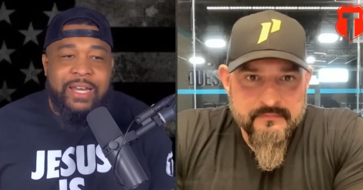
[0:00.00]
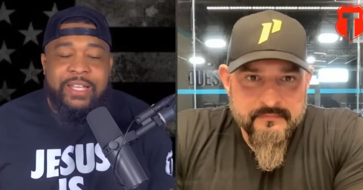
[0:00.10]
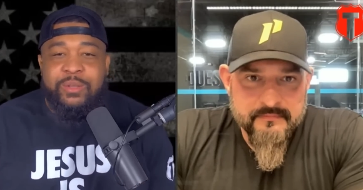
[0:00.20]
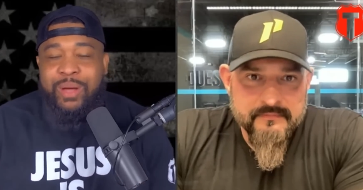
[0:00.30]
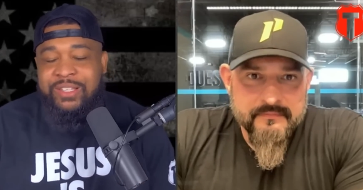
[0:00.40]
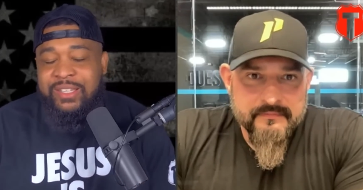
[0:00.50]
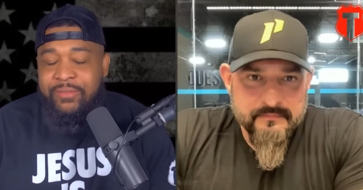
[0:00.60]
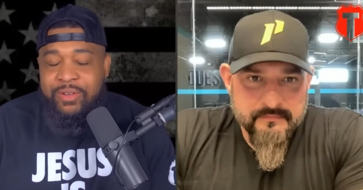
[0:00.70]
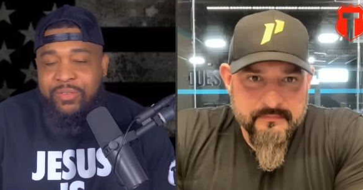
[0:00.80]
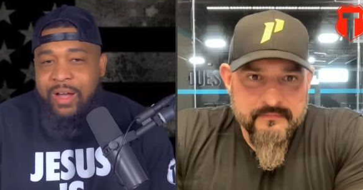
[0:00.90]
Speaker 1: audience about
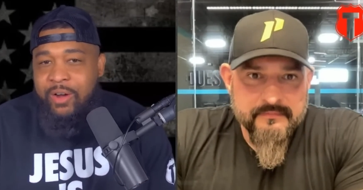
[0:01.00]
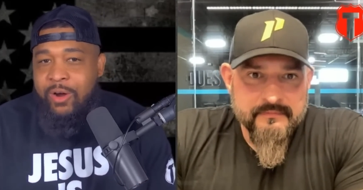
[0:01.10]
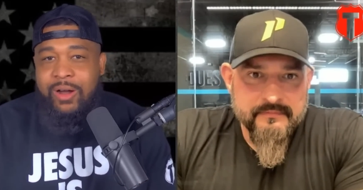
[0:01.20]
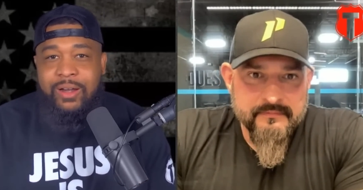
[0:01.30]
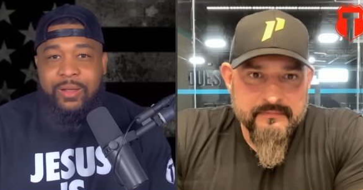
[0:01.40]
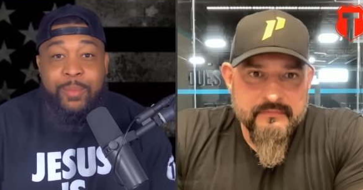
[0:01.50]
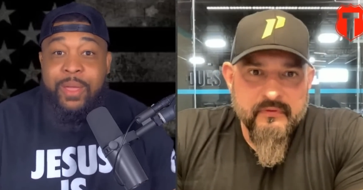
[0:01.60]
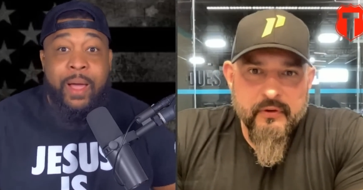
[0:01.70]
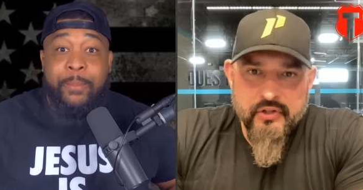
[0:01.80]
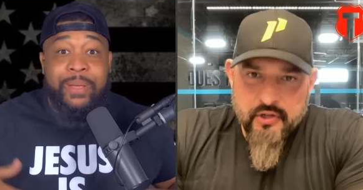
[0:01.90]
75 hard?
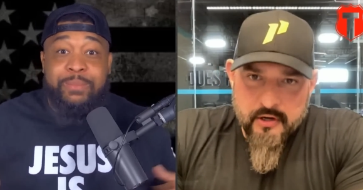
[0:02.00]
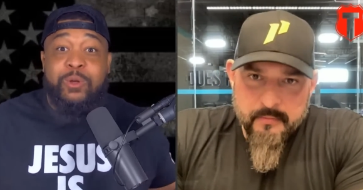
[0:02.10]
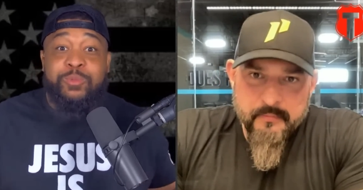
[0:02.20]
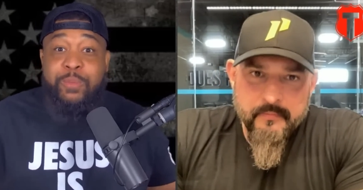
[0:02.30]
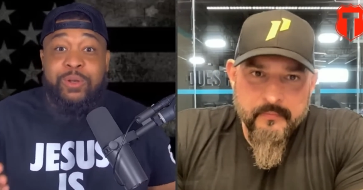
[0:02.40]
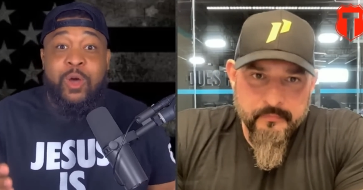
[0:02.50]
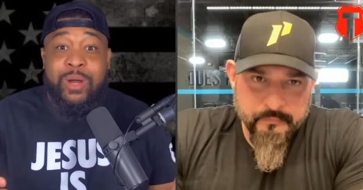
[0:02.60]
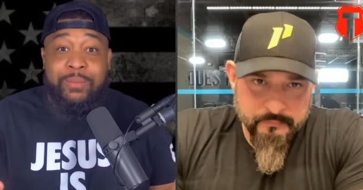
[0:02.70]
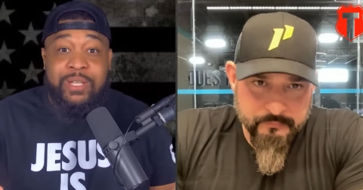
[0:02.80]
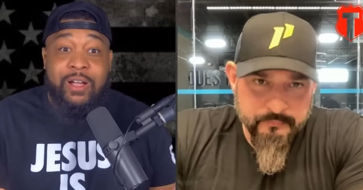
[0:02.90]
Be, I bet most people know
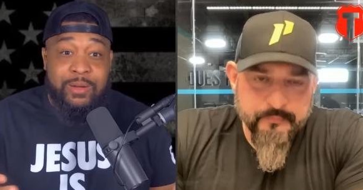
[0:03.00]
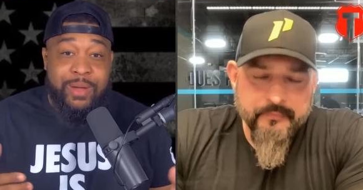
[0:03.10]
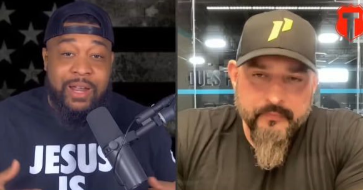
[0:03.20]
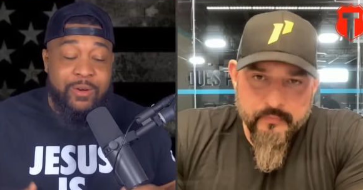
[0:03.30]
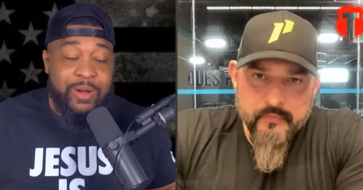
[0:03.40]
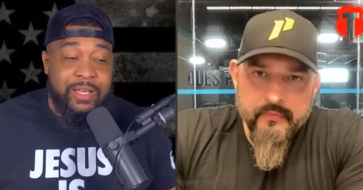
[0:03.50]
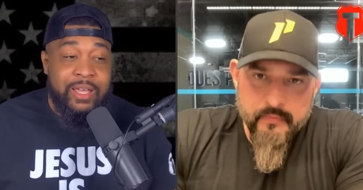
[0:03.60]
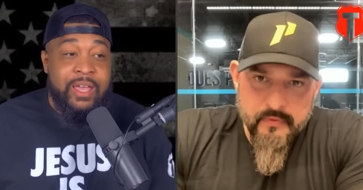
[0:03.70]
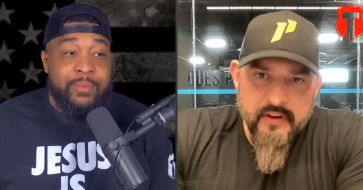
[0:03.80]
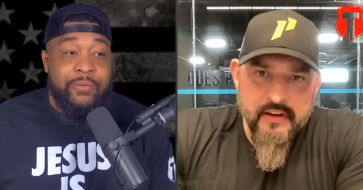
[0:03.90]
what I'm talking about already,
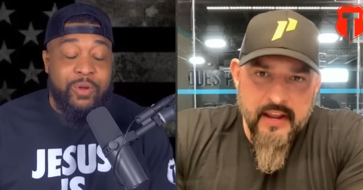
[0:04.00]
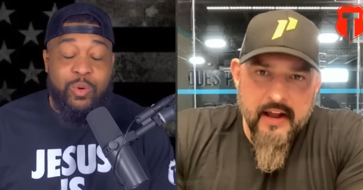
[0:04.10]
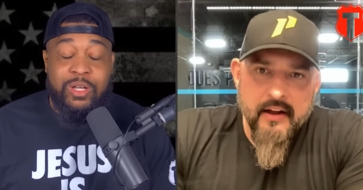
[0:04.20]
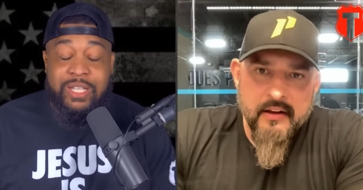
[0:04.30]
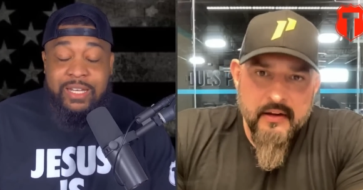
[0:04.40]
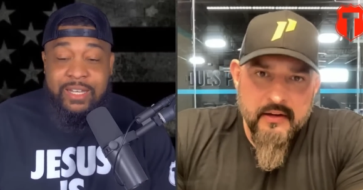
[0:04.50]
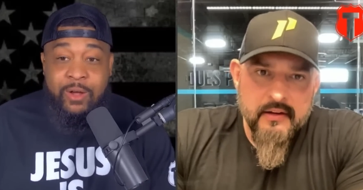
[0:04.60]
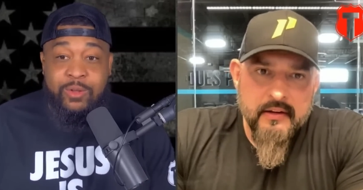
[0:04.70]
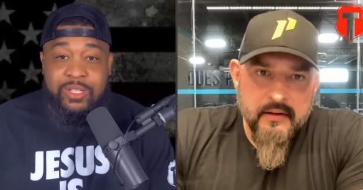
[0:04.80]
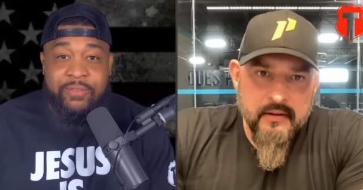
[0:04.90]
but yeah. the ones that
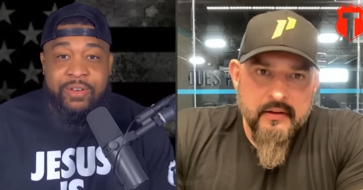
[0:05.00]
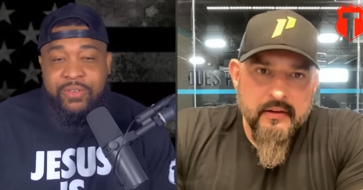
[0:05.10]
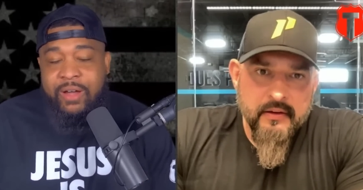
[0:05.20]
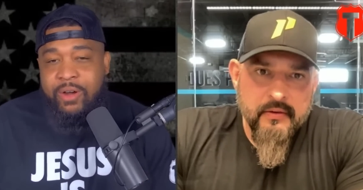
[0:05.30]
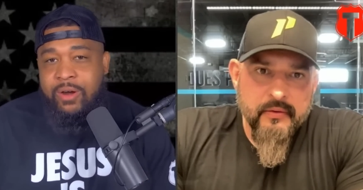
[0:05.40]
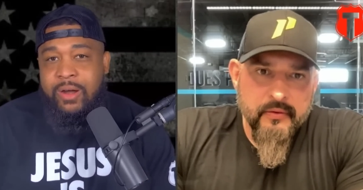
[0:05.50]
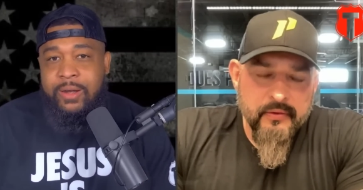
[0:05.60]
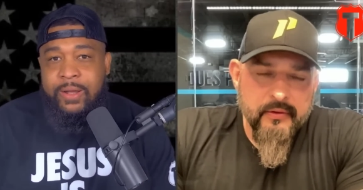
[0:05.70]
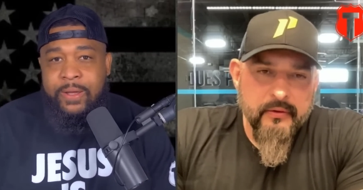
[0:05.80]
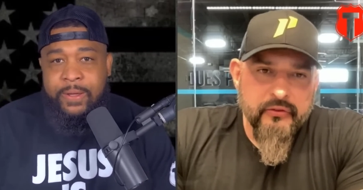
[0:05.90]
don't, 75 hard.
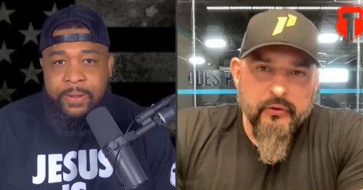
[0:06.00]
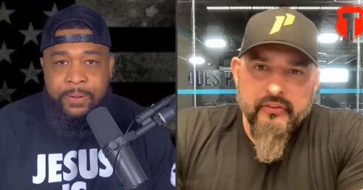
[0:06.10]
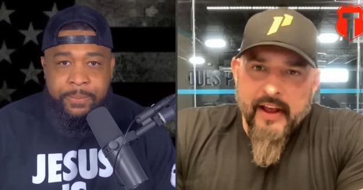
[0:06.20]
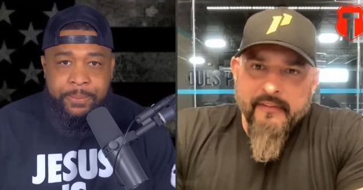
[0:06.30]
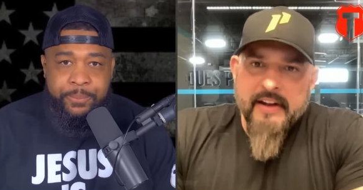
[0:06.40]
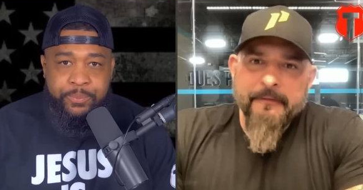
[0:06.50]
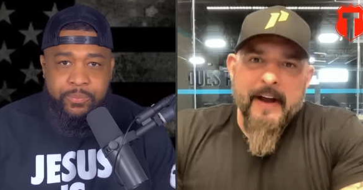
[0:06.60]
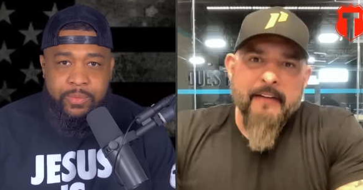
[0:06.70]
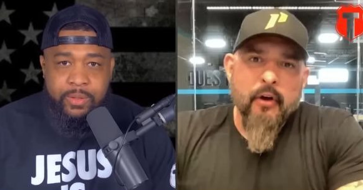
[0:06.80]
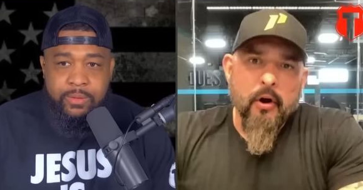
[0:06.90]
Speaker 2: So
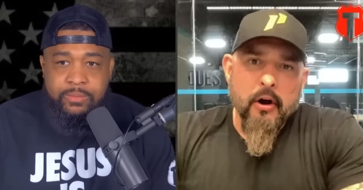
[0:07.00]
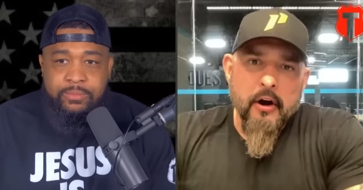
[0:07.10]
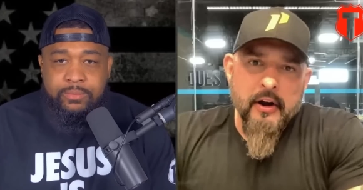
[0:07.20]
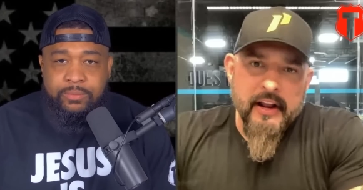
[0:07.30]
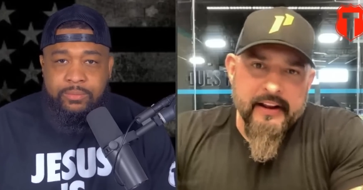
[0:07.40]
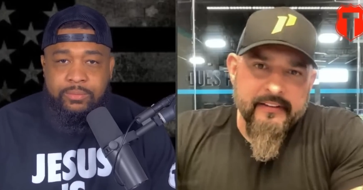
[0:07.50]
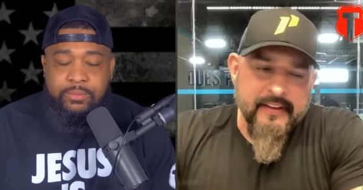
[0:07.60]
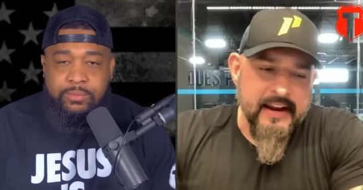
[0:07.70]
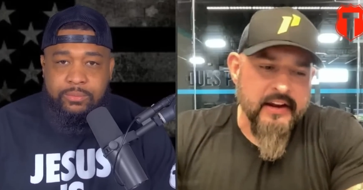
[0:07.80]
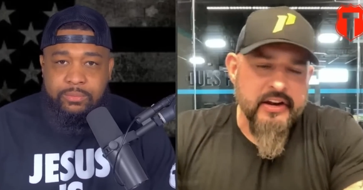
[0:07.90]
75 hard is
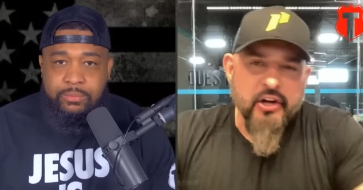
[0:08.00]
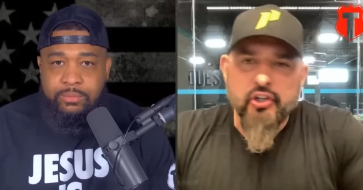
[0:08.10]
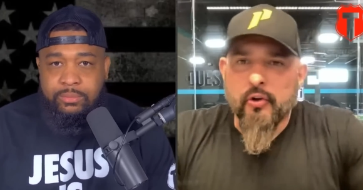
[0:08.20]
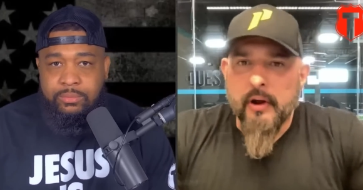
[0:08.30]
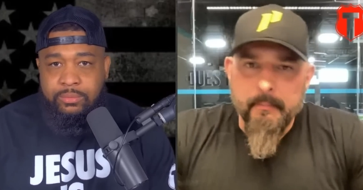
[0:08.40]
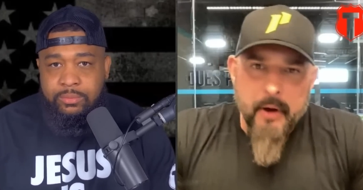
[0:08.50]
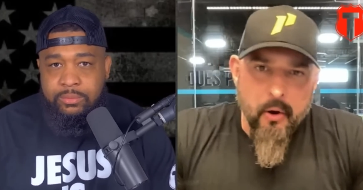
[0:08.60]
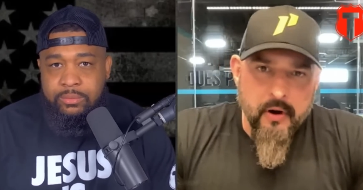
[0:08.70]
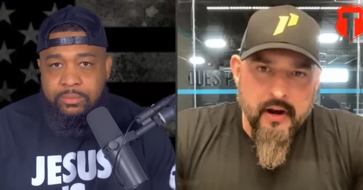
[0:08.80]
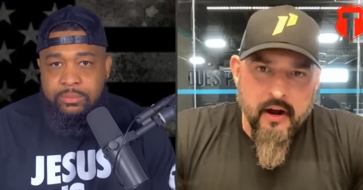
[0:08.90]
the initial
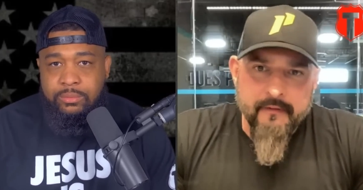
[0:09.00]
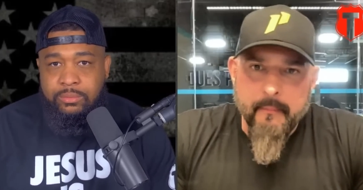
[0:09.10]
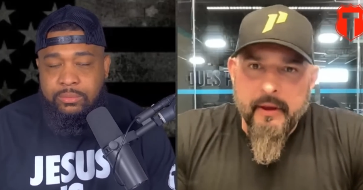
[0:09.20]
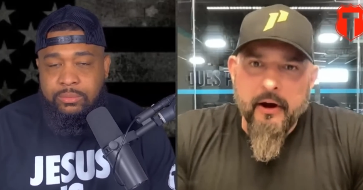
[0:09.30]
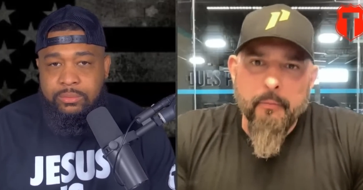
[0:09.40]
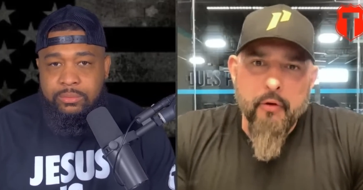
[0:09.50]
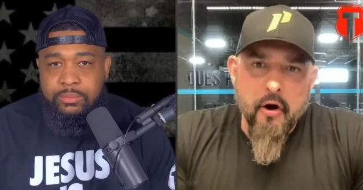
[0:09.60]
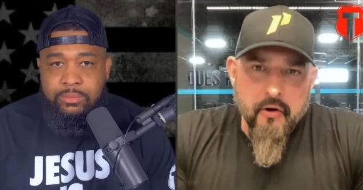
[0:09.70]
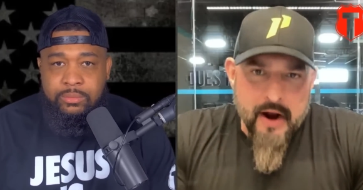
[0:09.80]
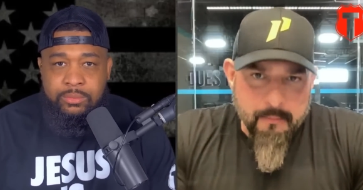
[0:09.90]
component of a bigger
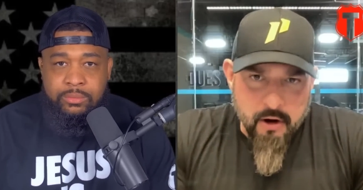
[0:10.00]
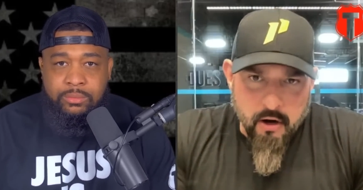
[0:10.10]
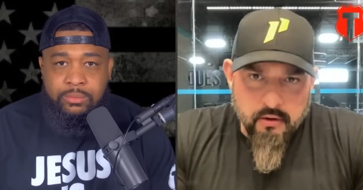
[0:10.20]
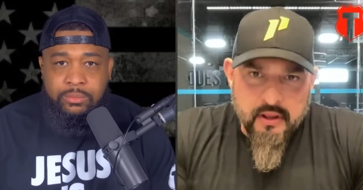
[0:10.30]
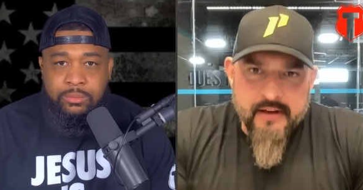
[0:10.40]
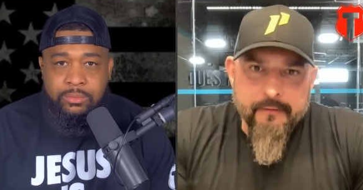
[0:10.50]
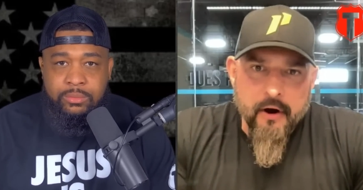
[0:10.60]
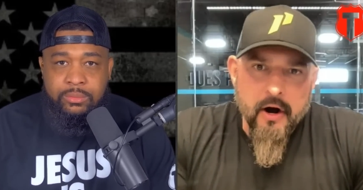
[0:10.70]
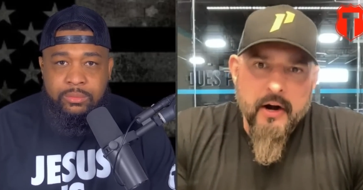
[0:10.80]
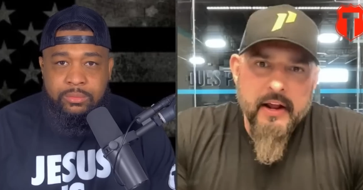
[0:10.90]
program called Live
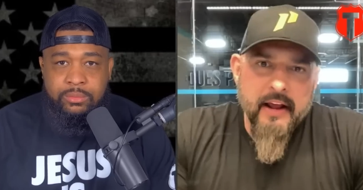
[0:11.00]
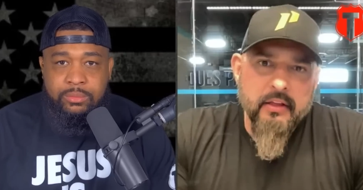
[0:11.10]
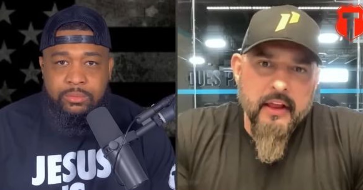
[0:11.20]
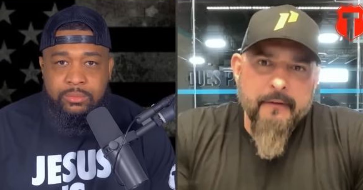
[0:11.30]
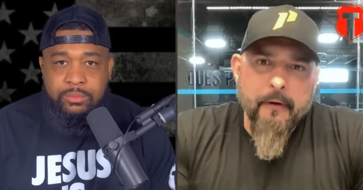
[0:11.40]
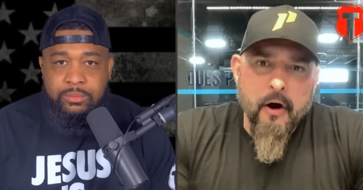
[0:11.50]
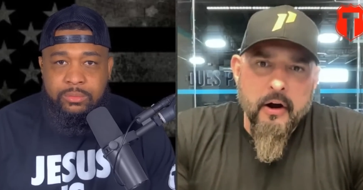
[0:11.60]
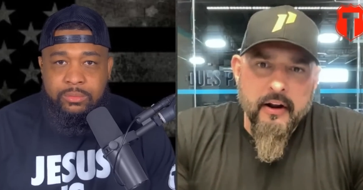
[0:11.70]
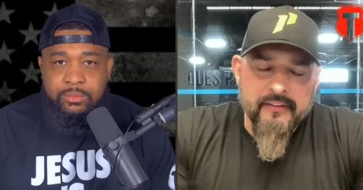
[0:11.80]
Hard. And Live Hard